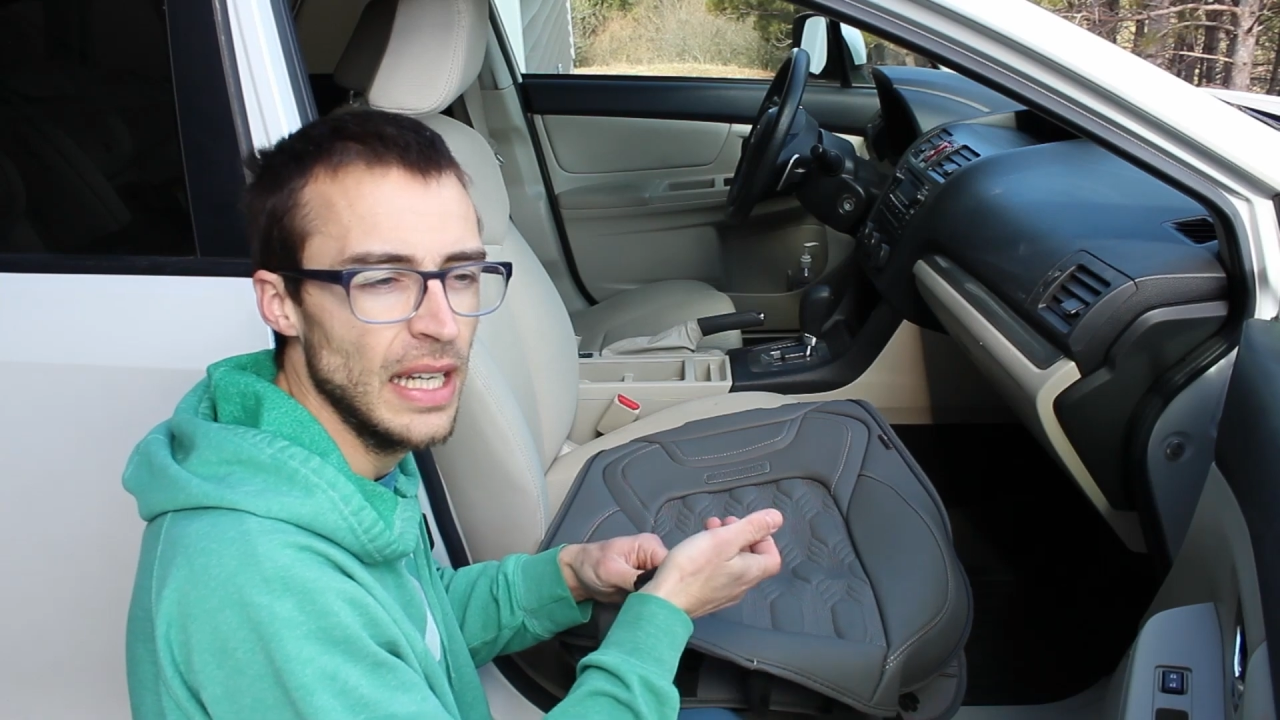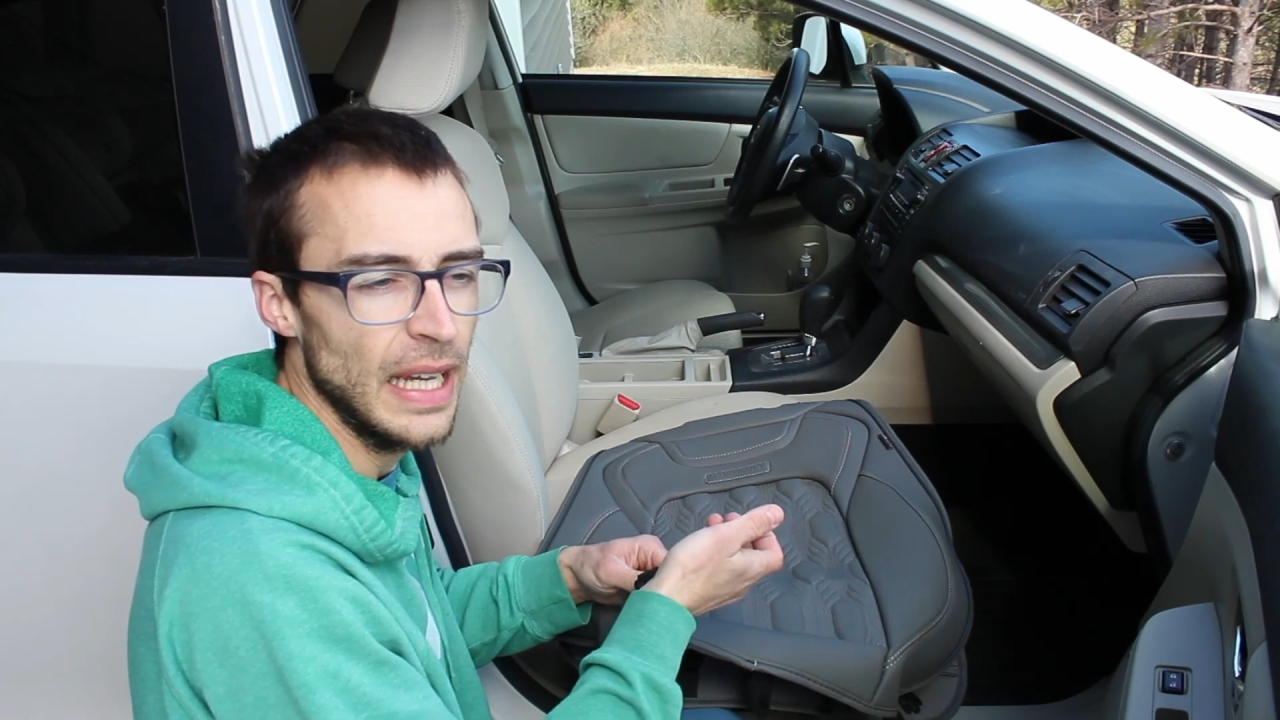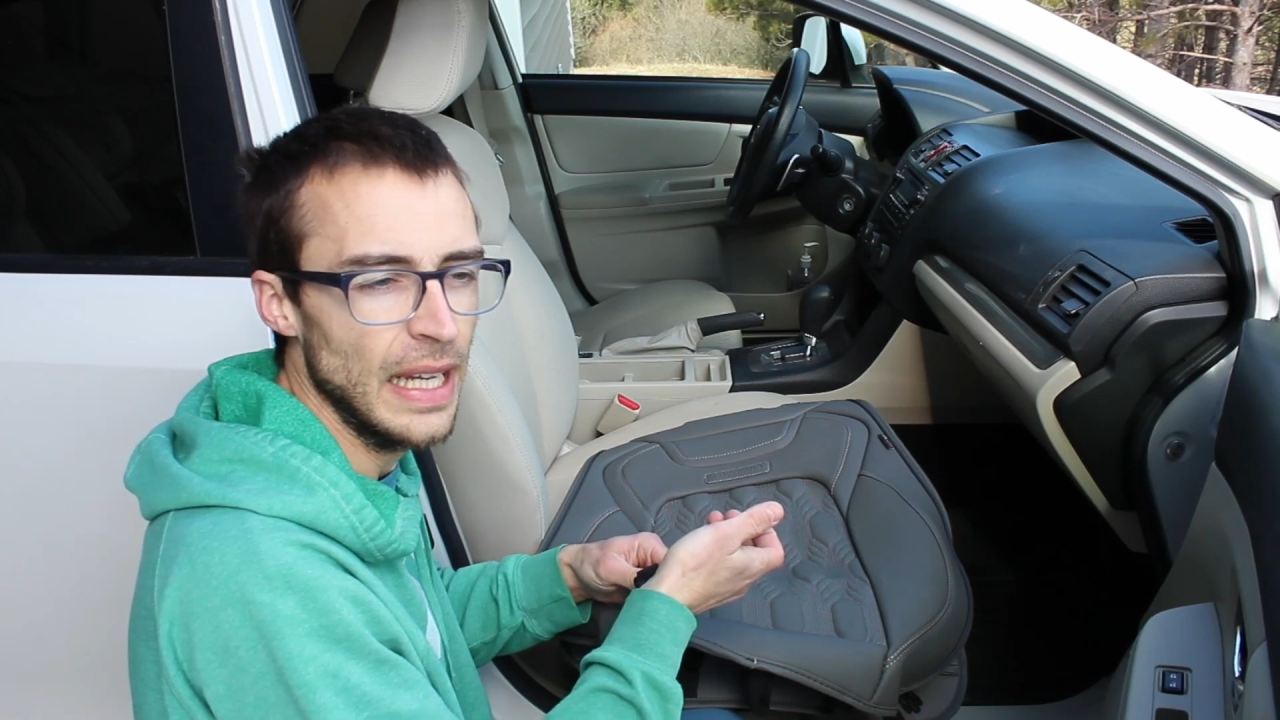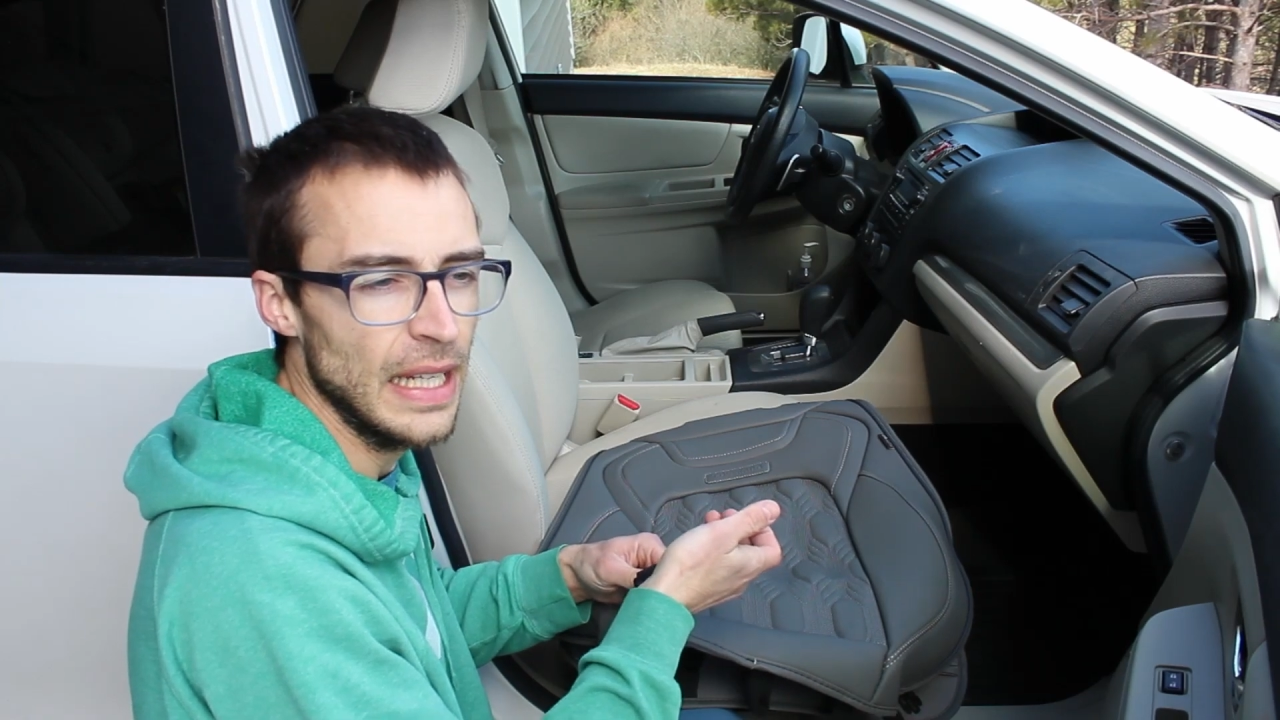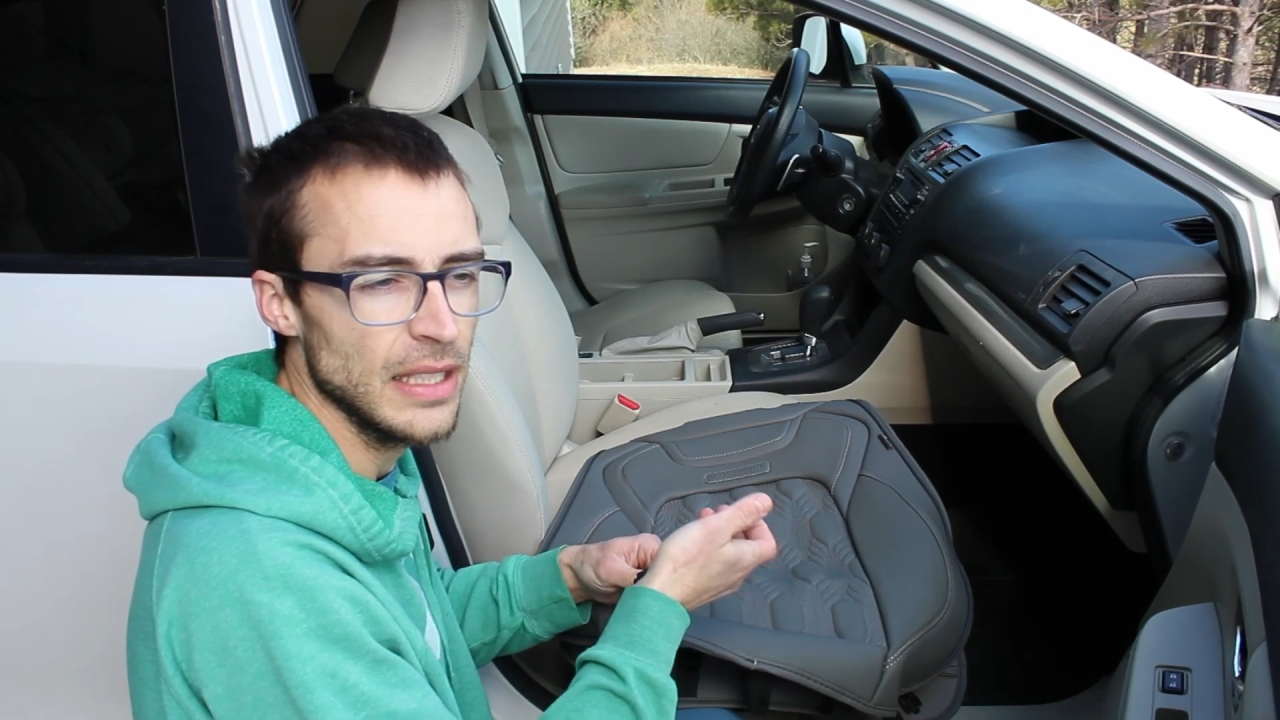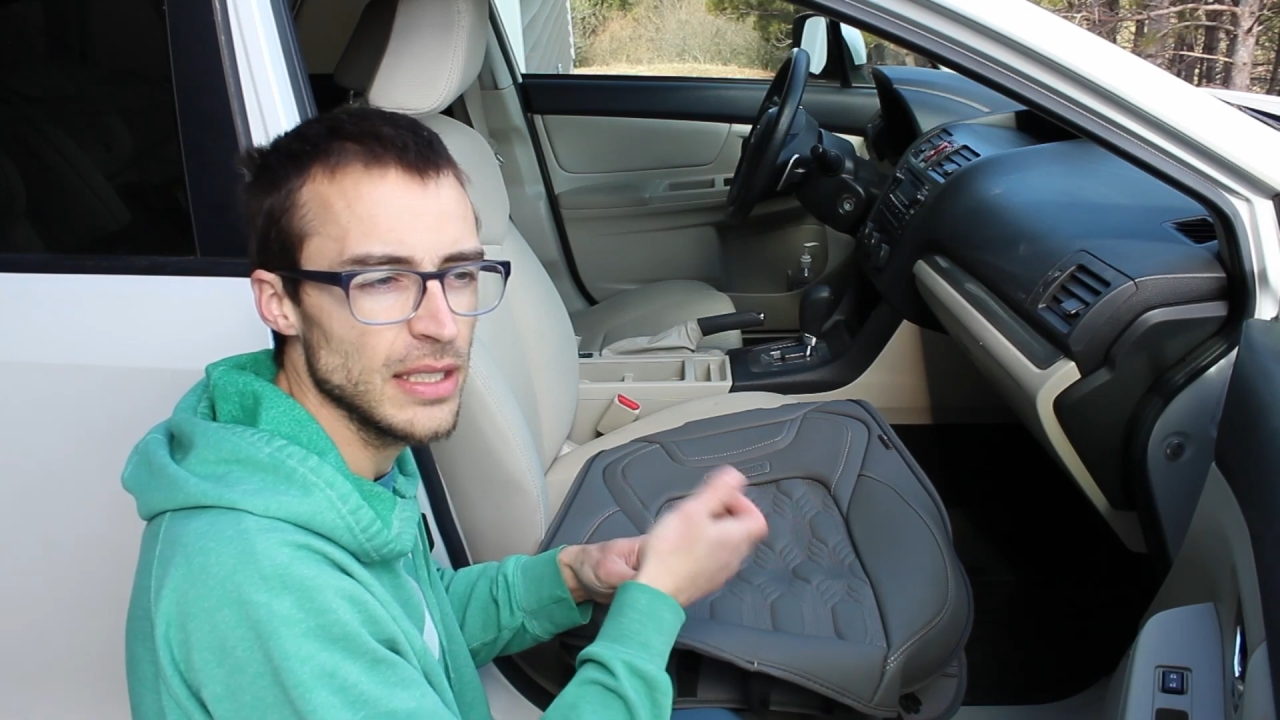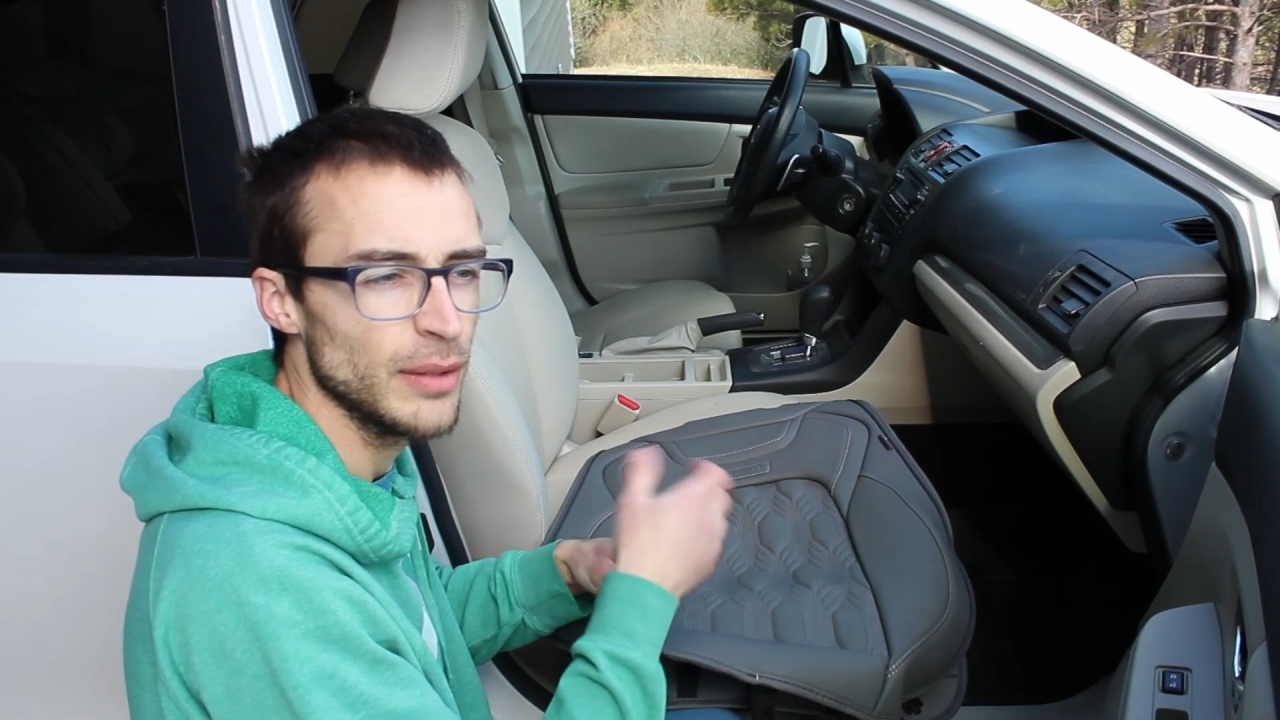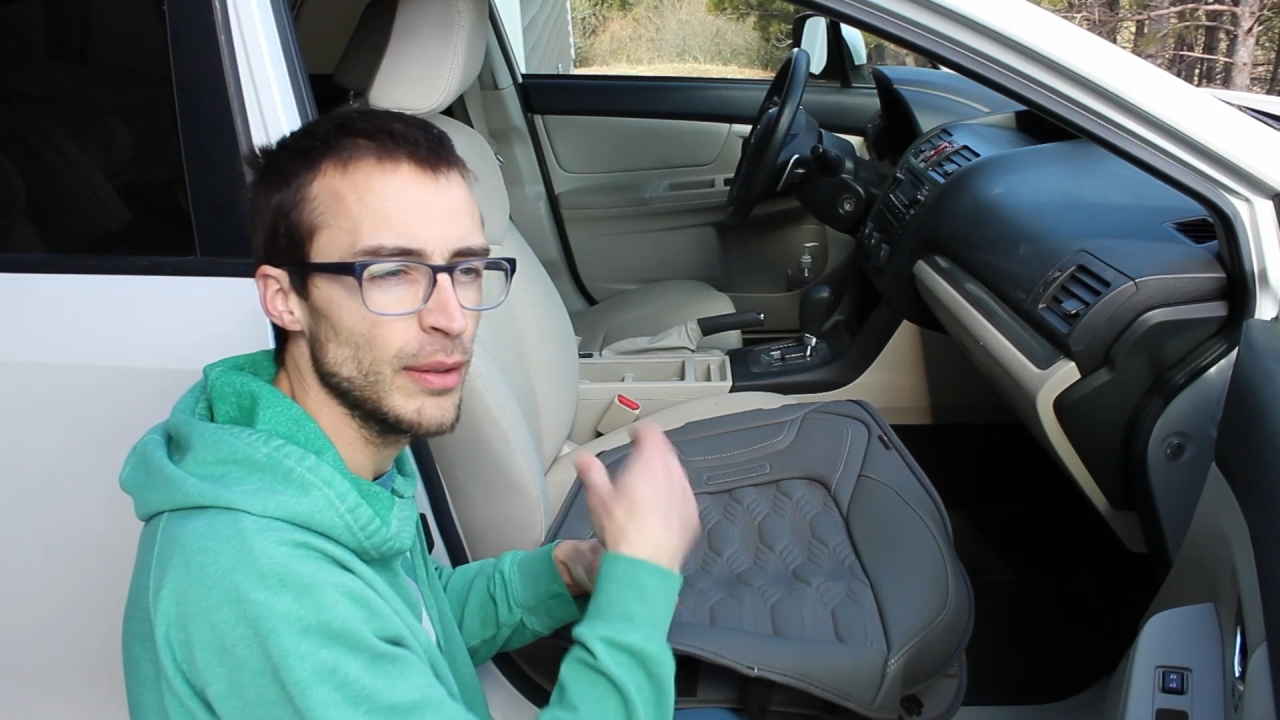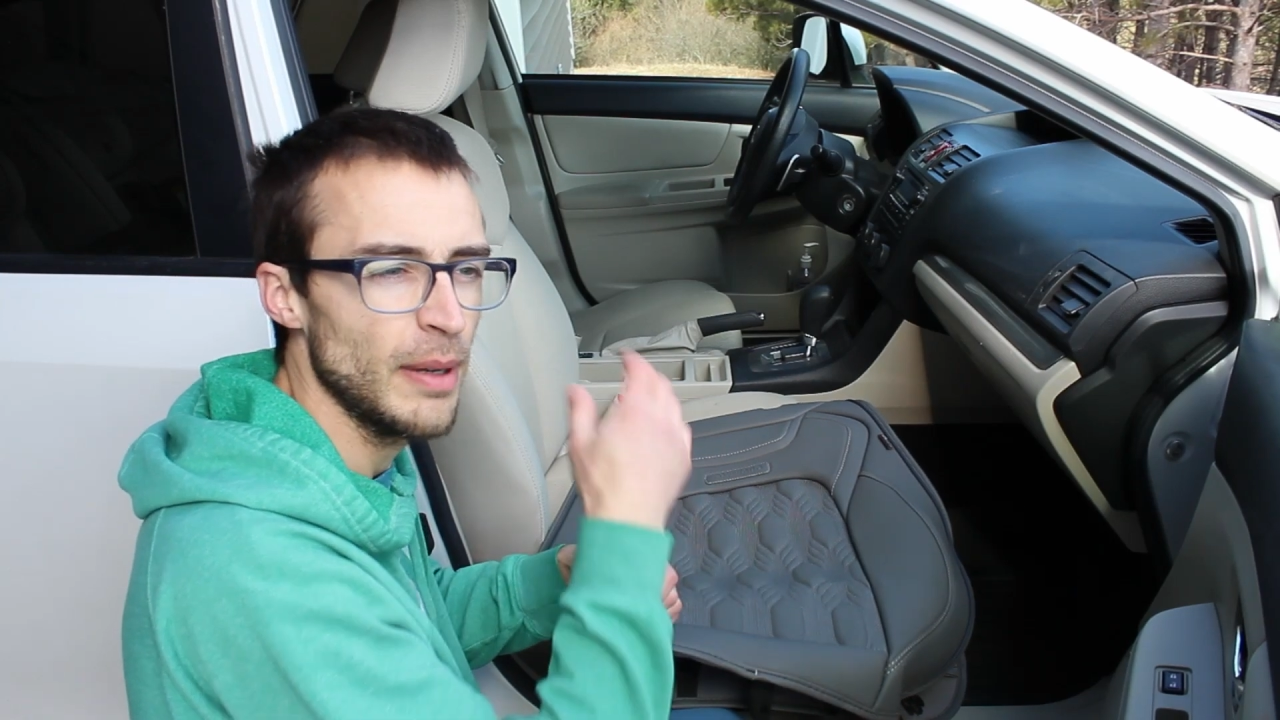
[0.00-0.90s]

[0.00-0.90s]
and some of